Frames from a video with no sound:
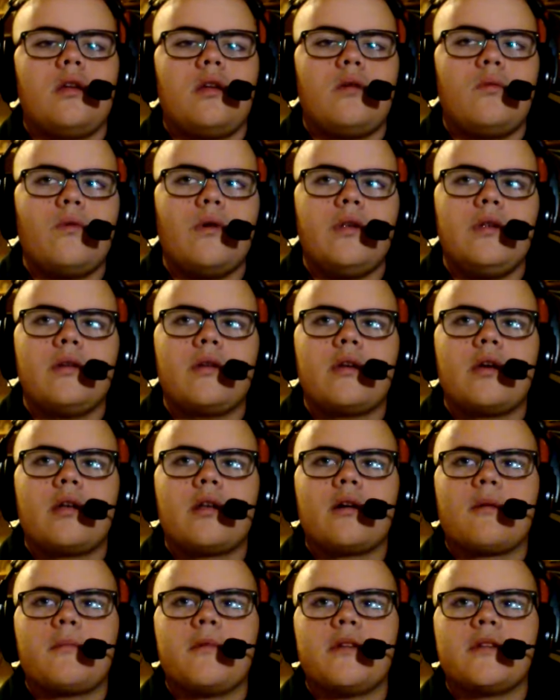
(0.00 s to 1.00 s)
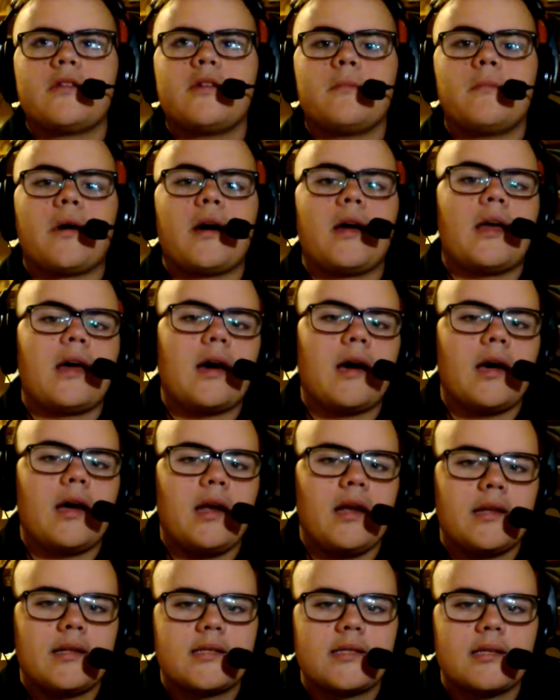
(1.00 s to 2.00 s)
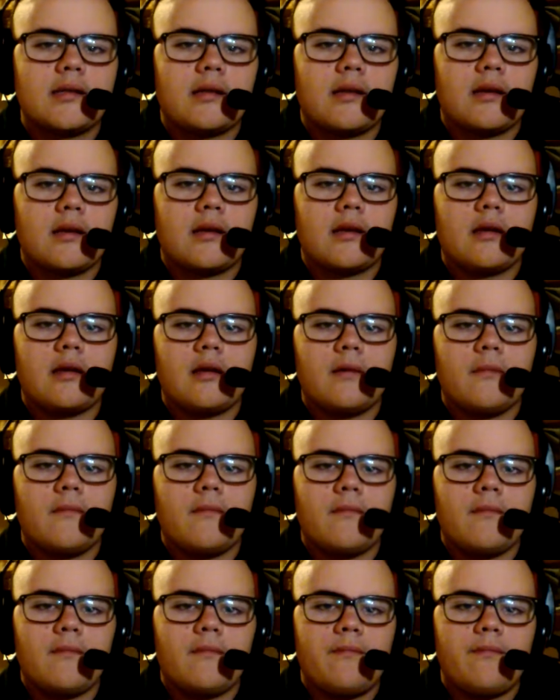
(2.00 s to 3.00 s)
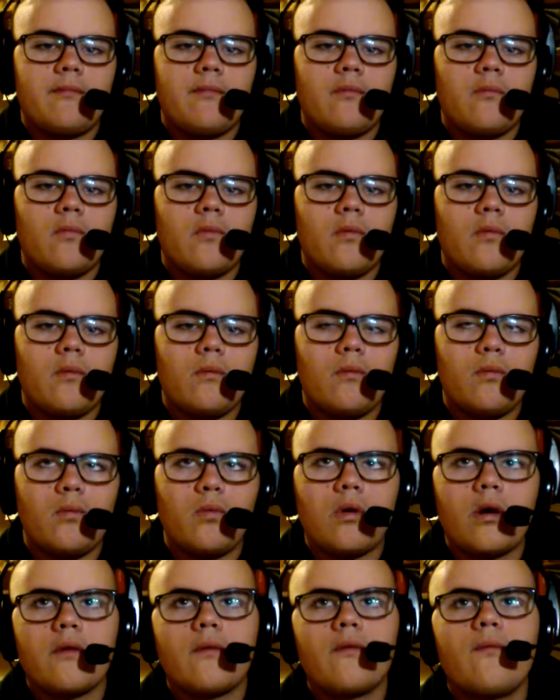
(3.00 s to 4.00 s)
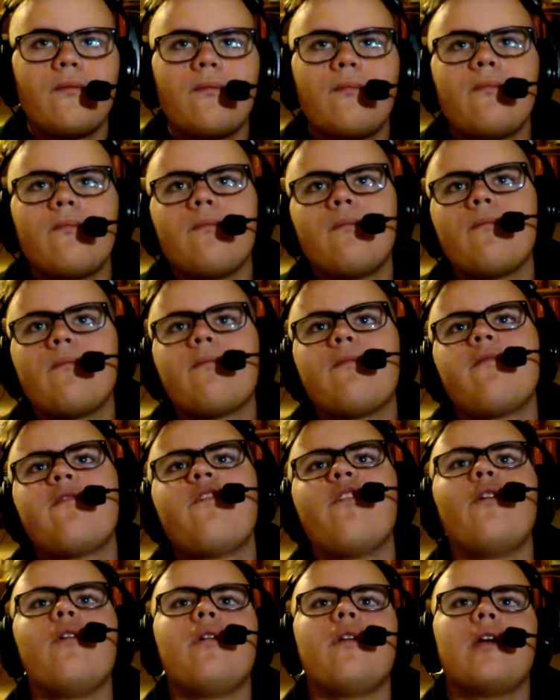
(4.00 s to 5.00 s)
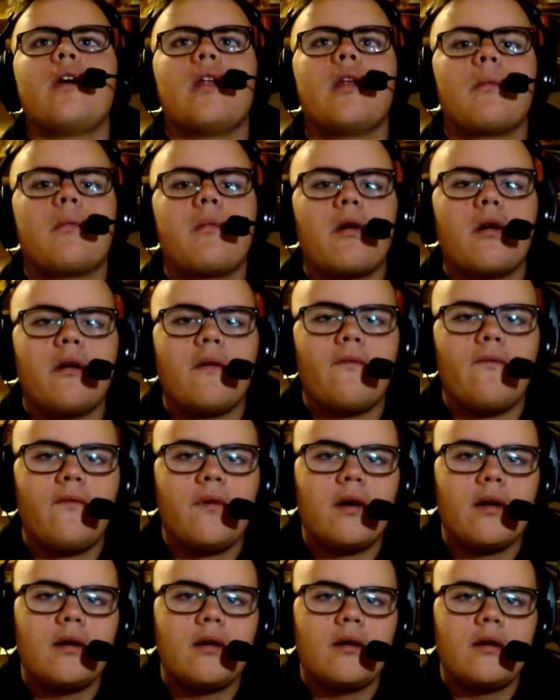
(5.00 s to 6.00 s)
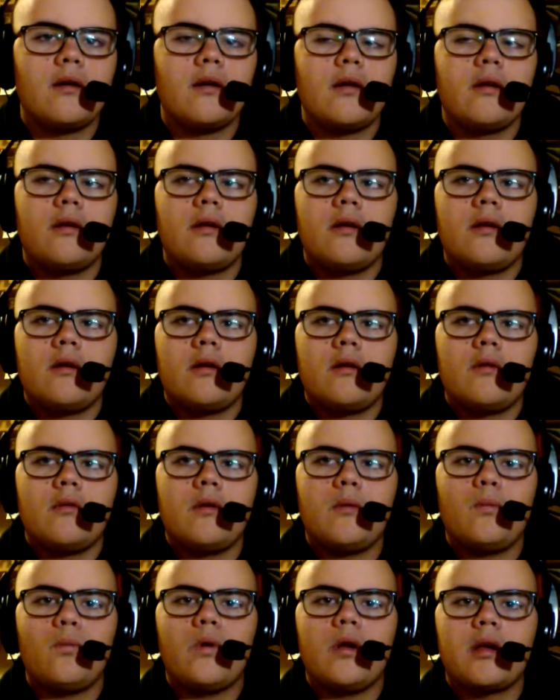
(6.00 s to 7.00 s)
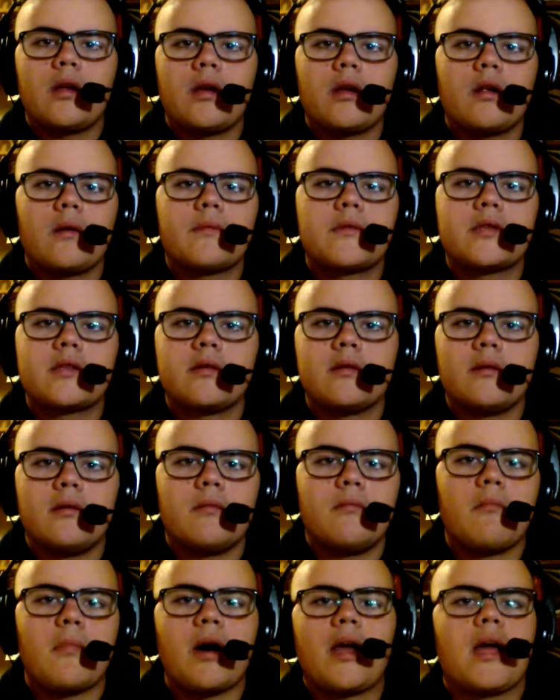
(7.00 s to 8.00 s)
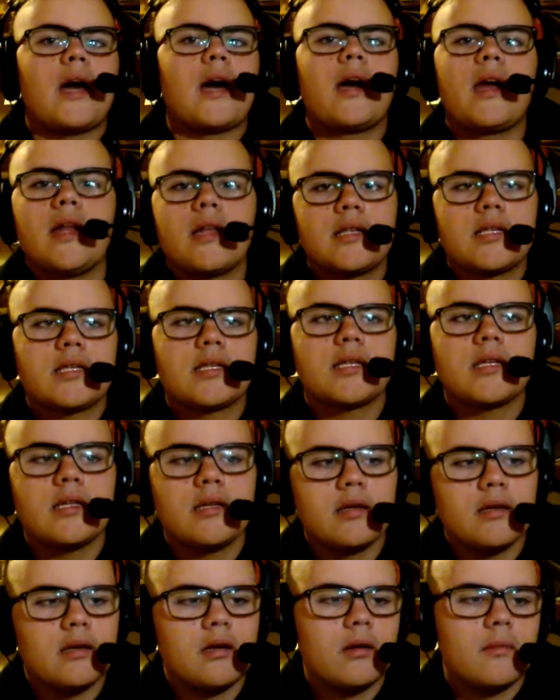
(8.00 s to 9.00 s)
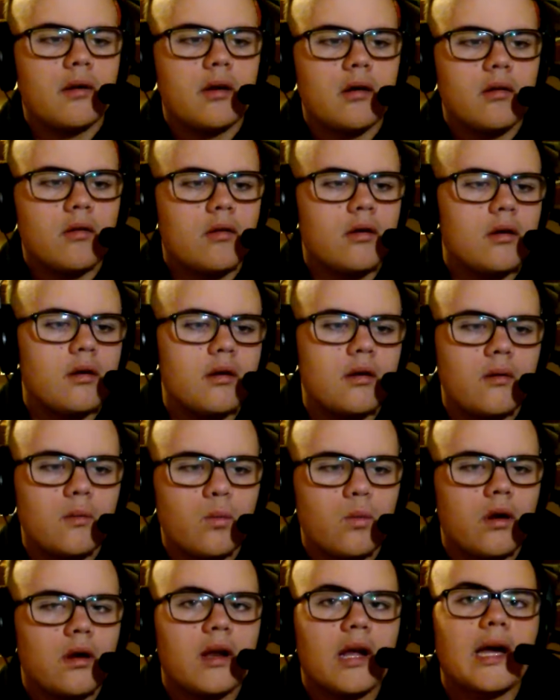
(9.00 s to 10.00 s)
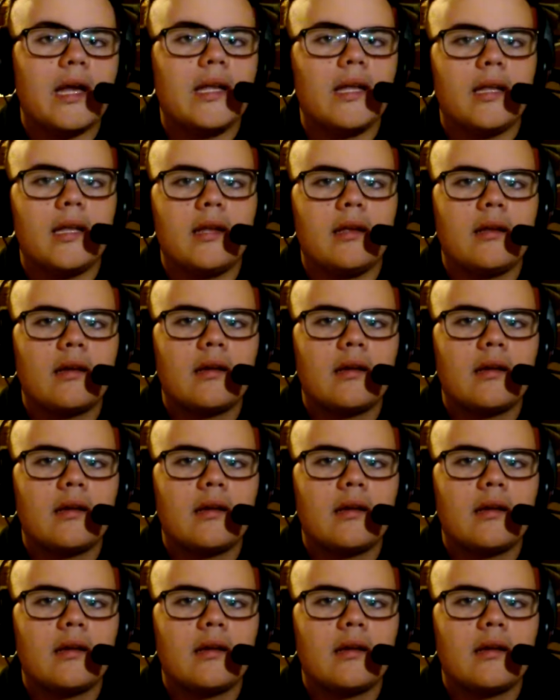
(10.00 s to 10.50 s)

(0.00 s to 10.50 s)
When you get up into my height, like 130 and above, when you get up to my height, about 190,